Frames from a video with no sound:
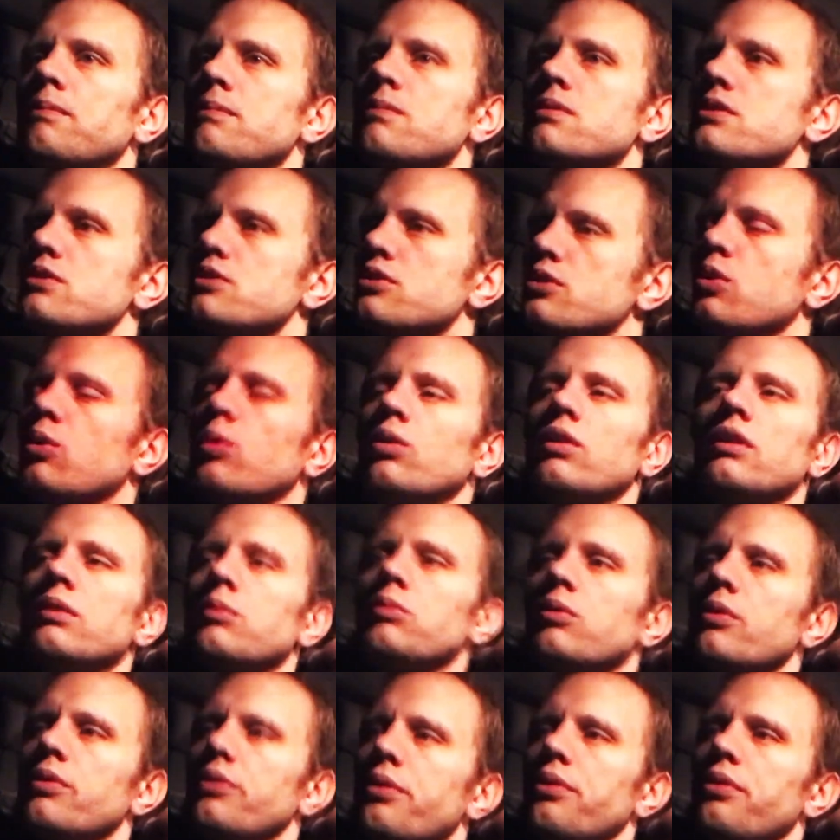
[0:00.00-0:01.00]
It's totally
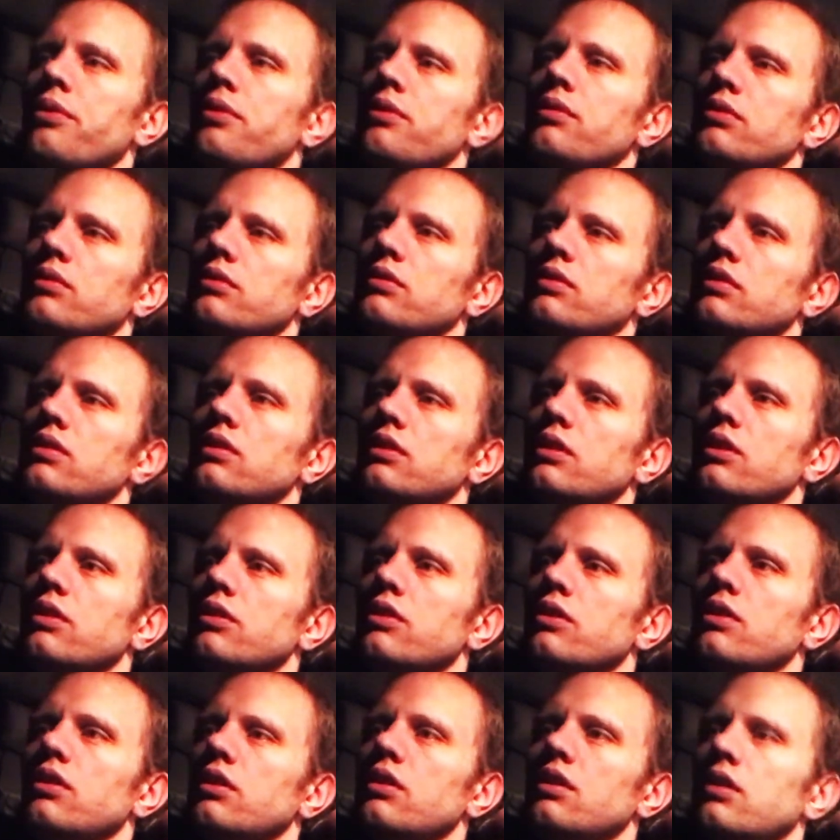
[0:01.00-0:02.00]
worth
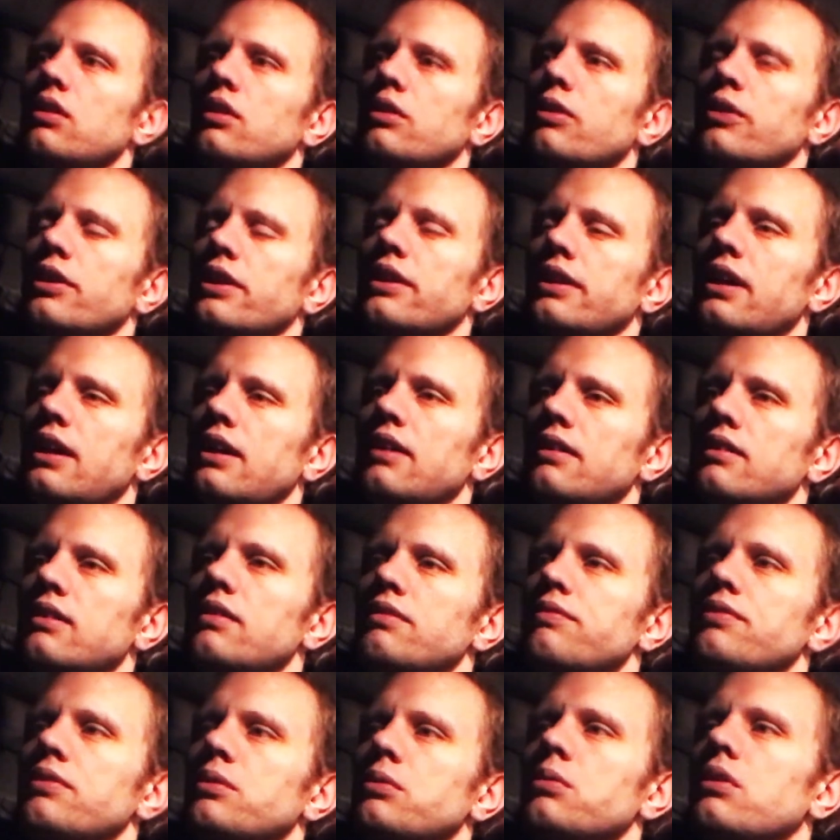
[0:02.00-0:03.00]
learning that
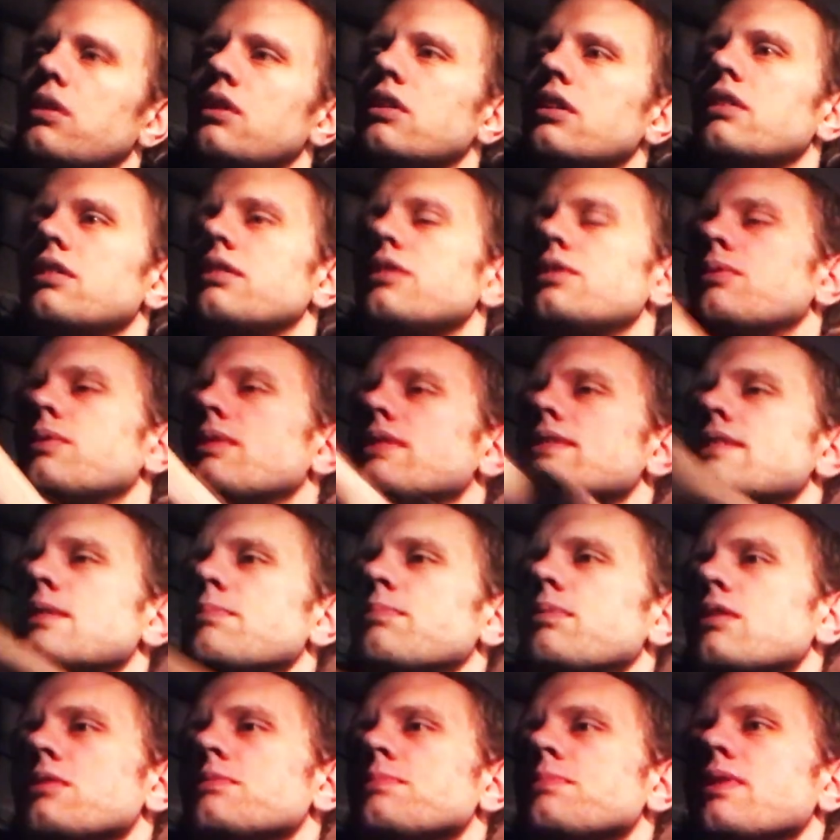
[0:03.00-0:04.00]
if you are doing C++
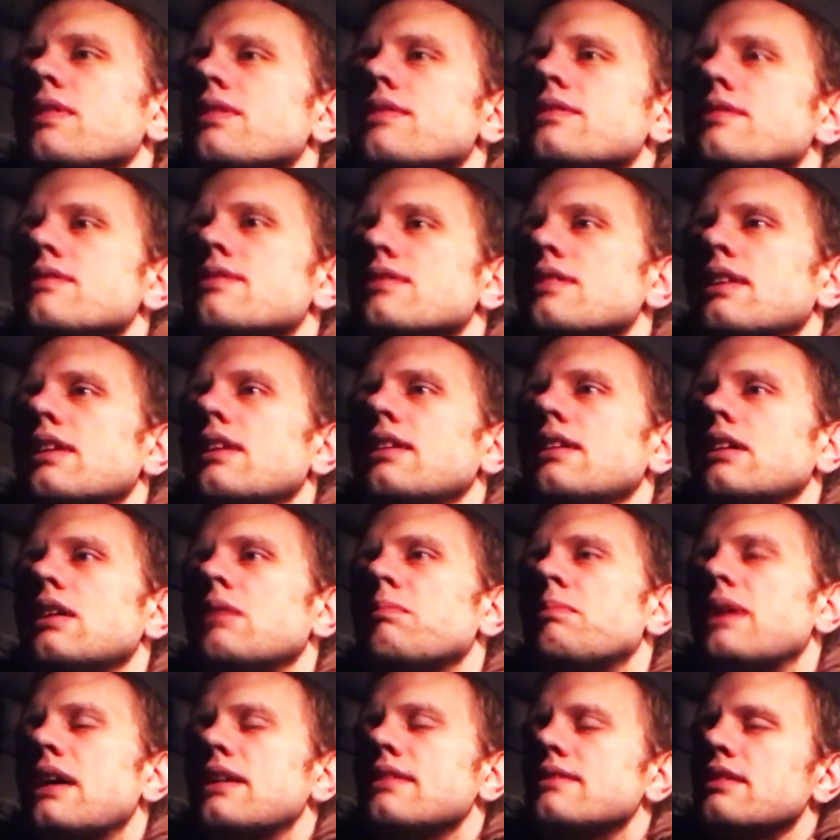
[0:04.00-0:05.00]
in any
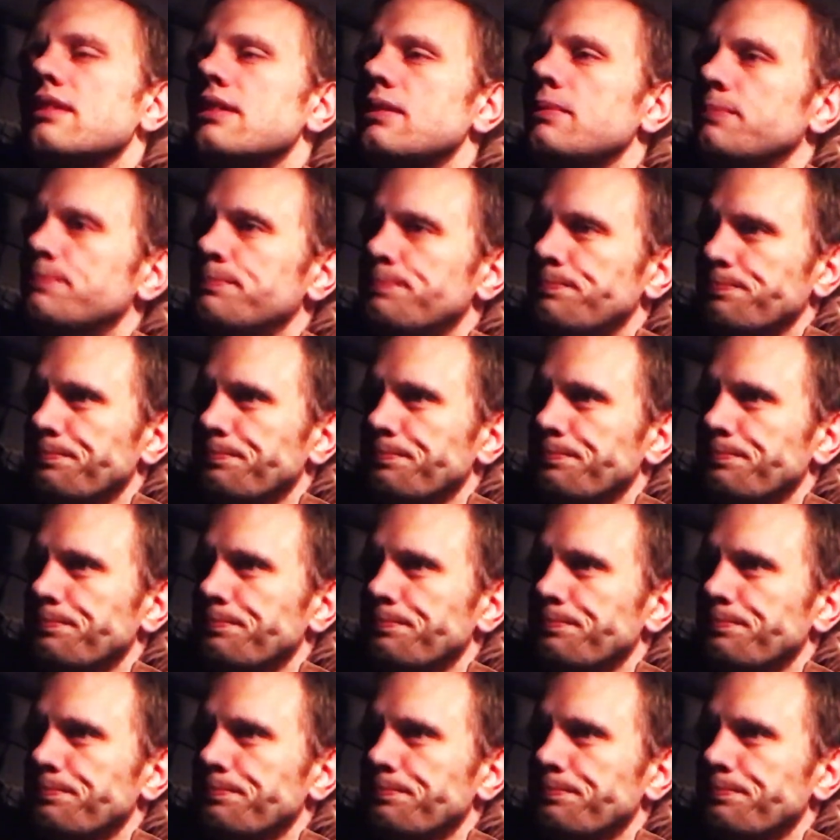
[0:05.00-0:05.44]
capacity.